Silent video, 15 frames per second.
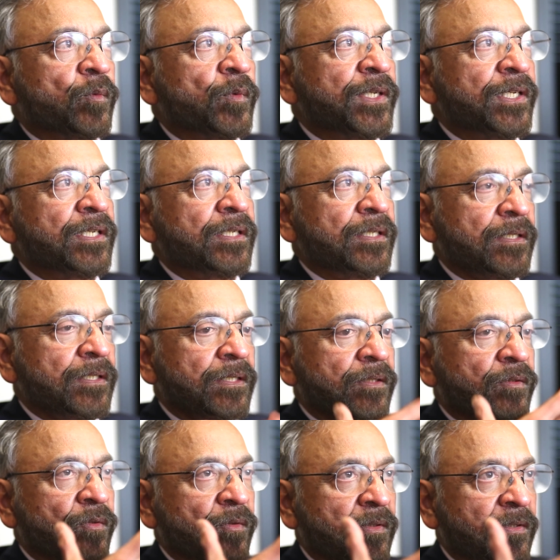we
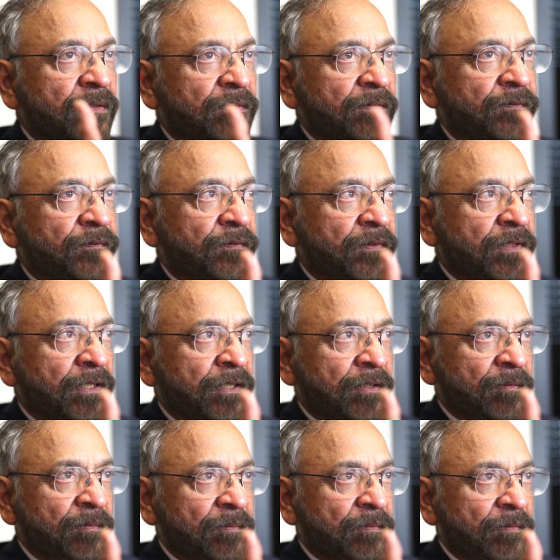need to give
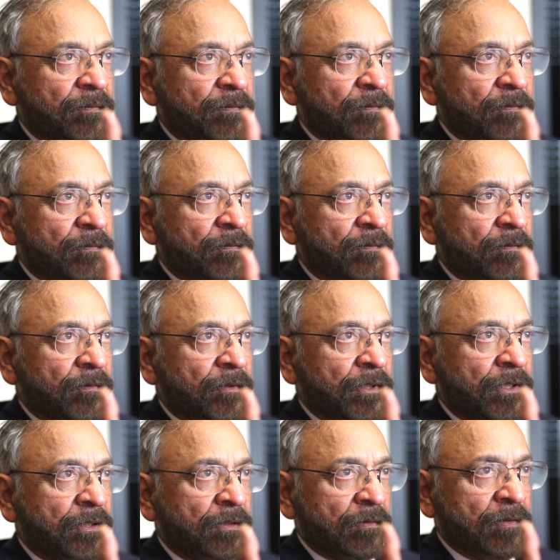them
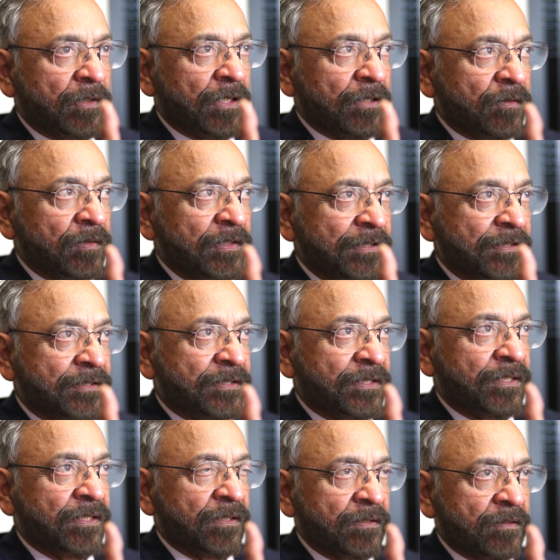you know not only
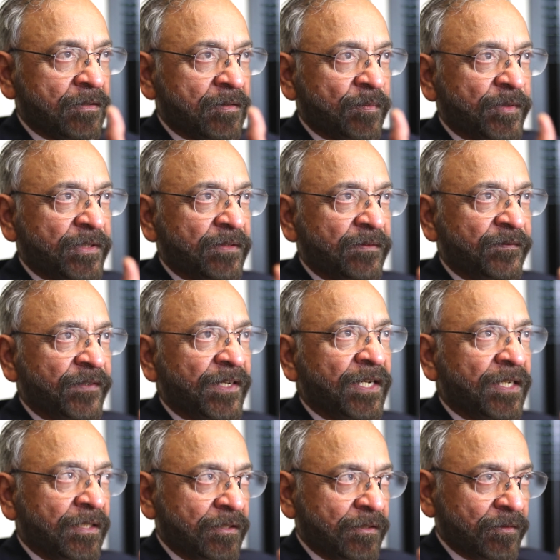skills but the
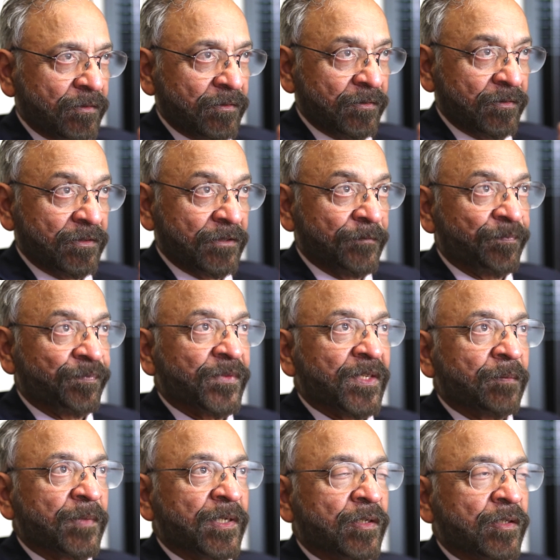values
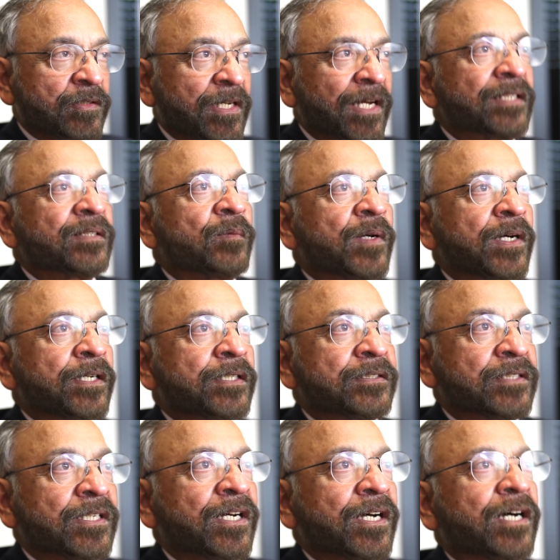because
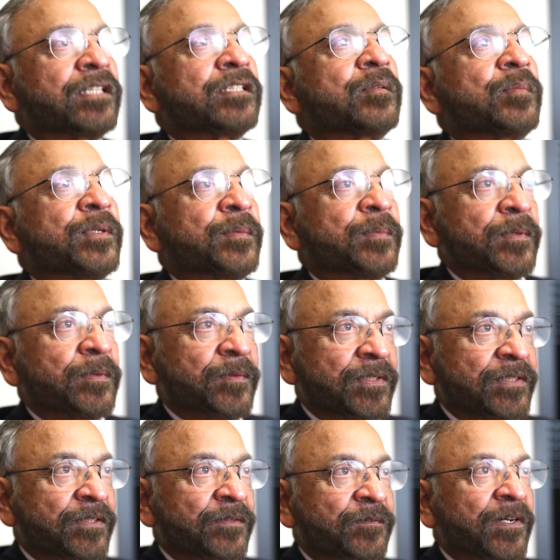otherwise other people
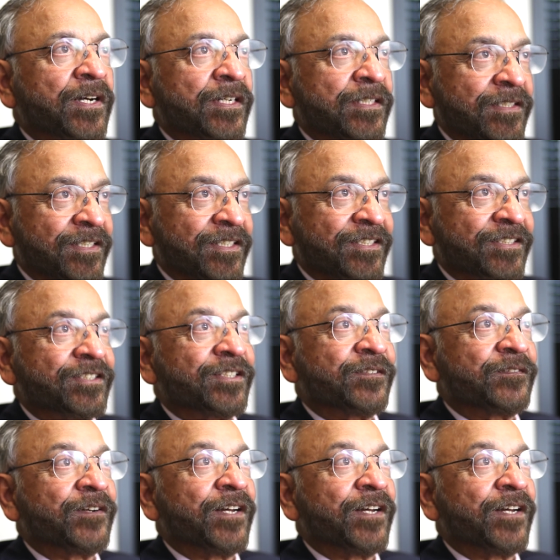will define their